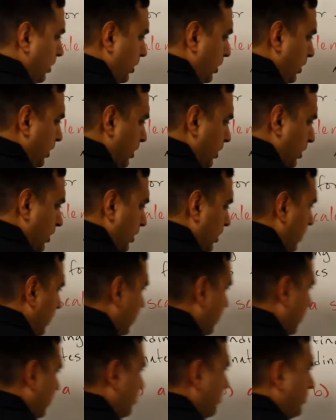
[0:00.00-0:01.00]
Okay,
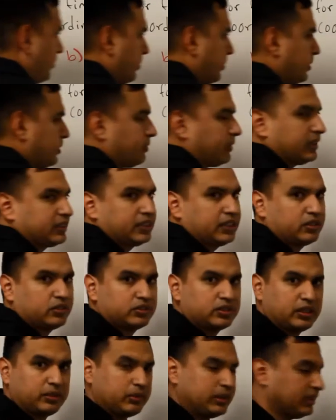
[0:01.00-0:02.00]
and like before with the rectangle,
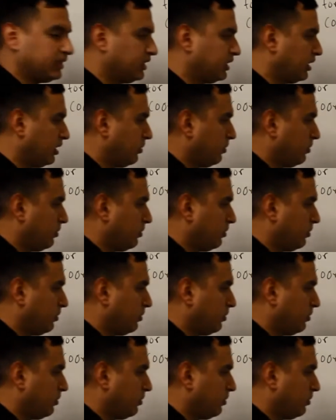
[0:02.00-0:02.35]
same idea.